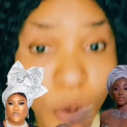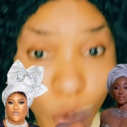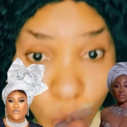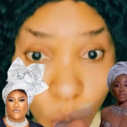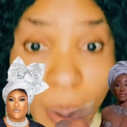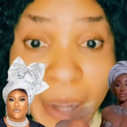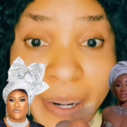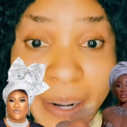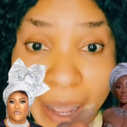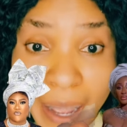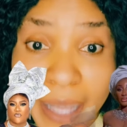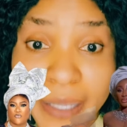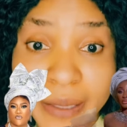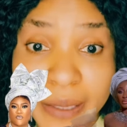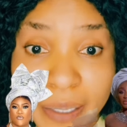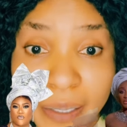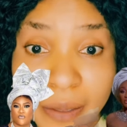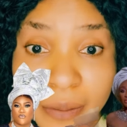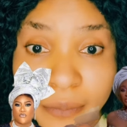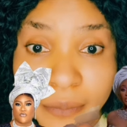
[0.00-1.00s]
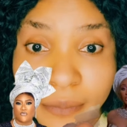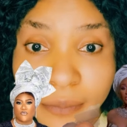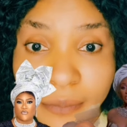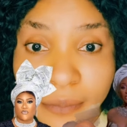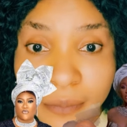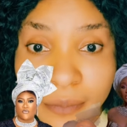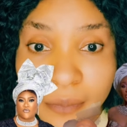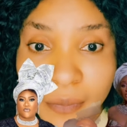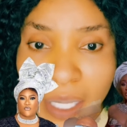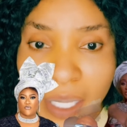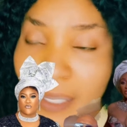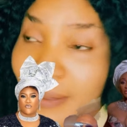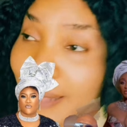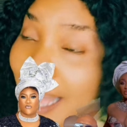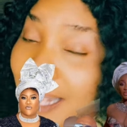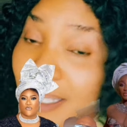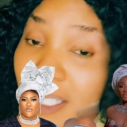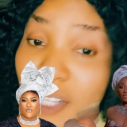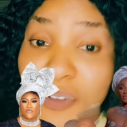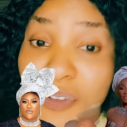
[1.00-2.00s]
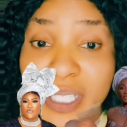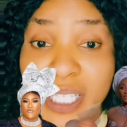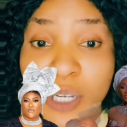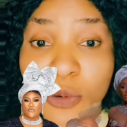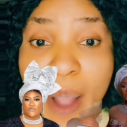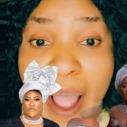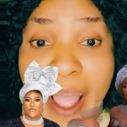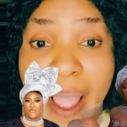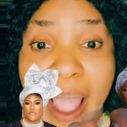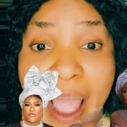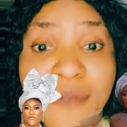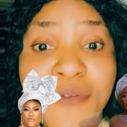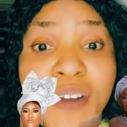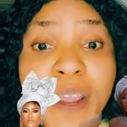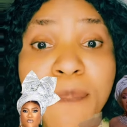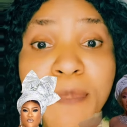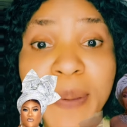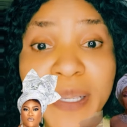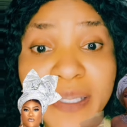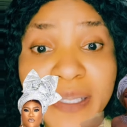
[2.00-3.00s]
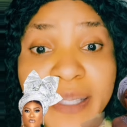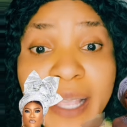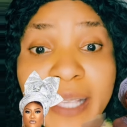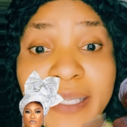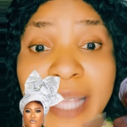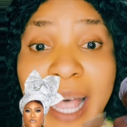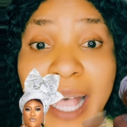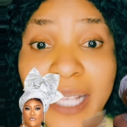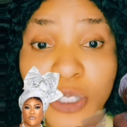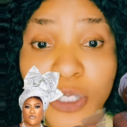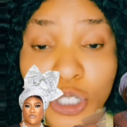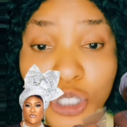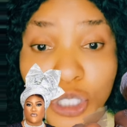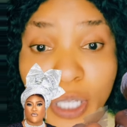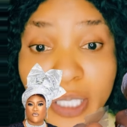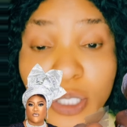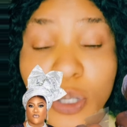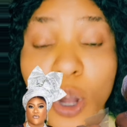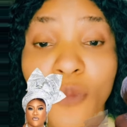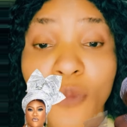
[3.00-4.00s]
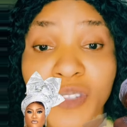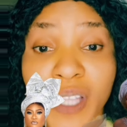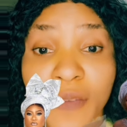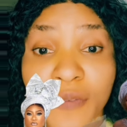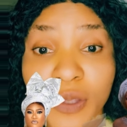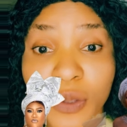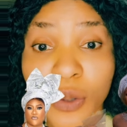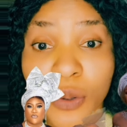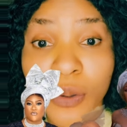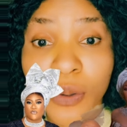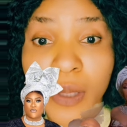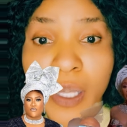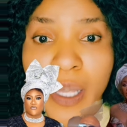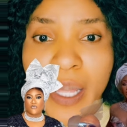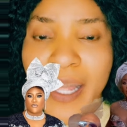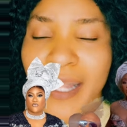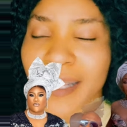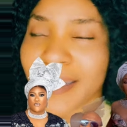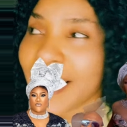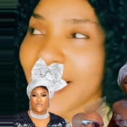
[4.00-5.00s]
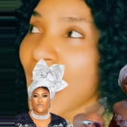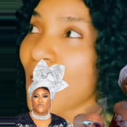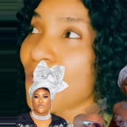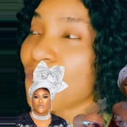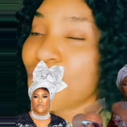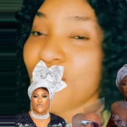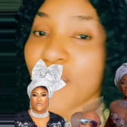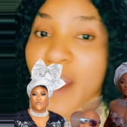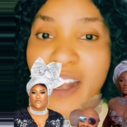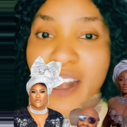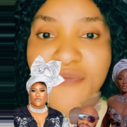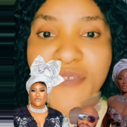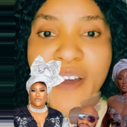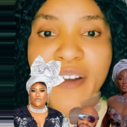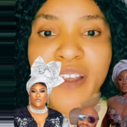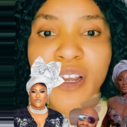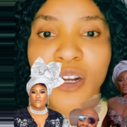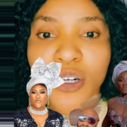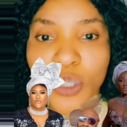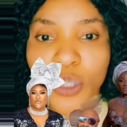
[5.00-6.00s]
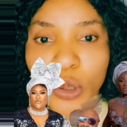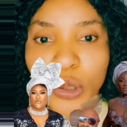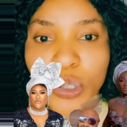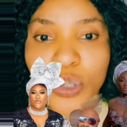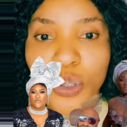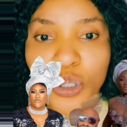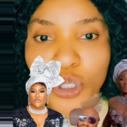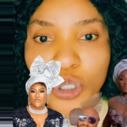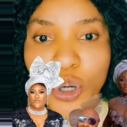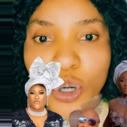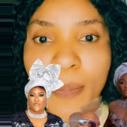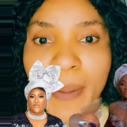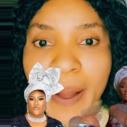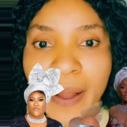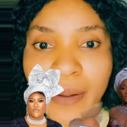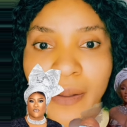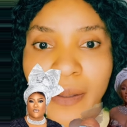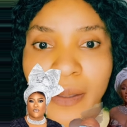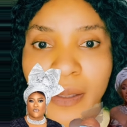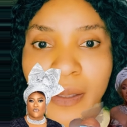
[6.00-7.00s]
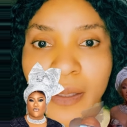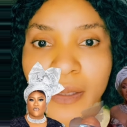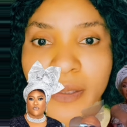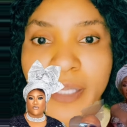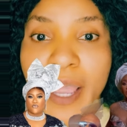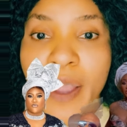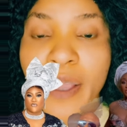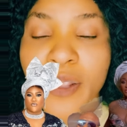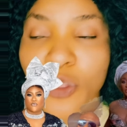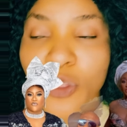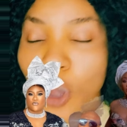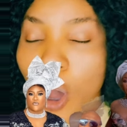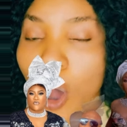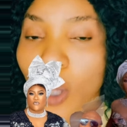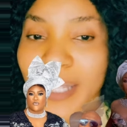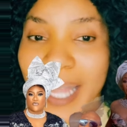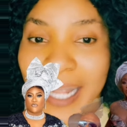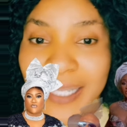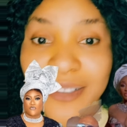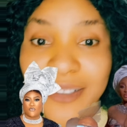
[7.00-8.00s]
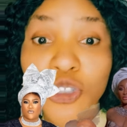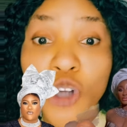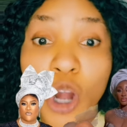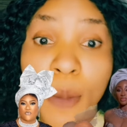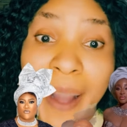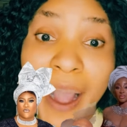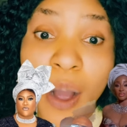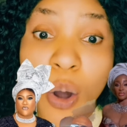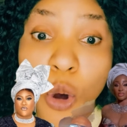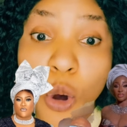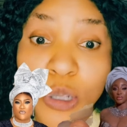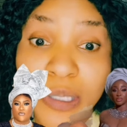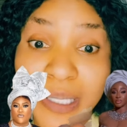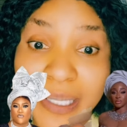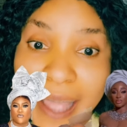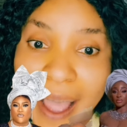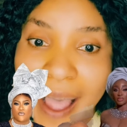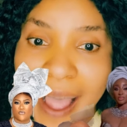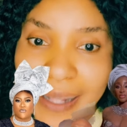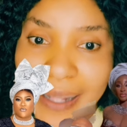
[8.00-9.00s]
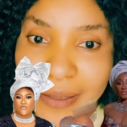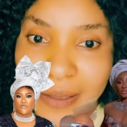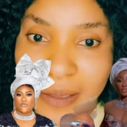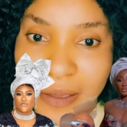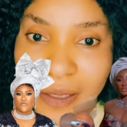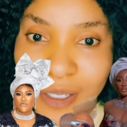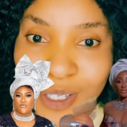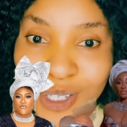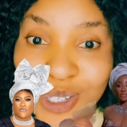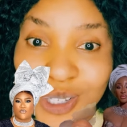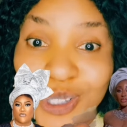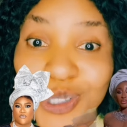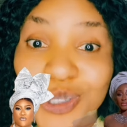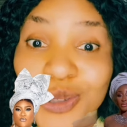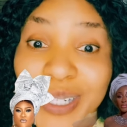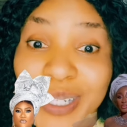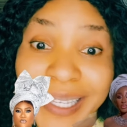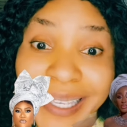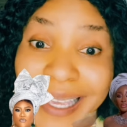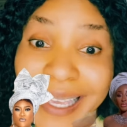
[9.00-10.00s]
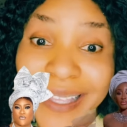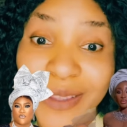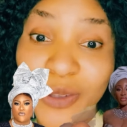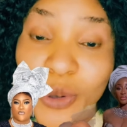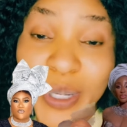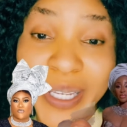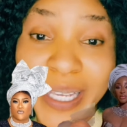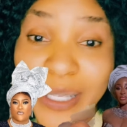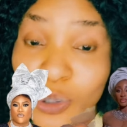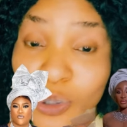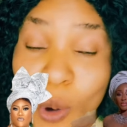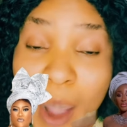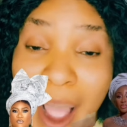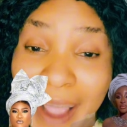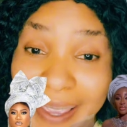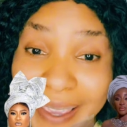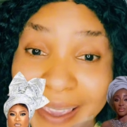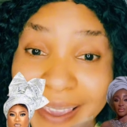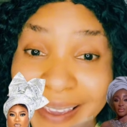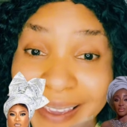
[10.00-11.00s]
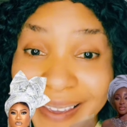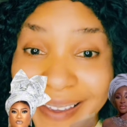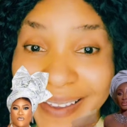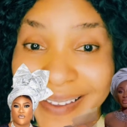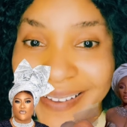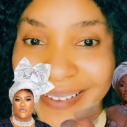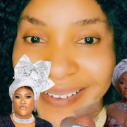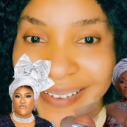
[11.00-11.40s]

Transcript: Go and ask. That's the reason why every business associate of Davido, they are very, very close to Chioma. They know that Chioma owns the heart to the king, to her king.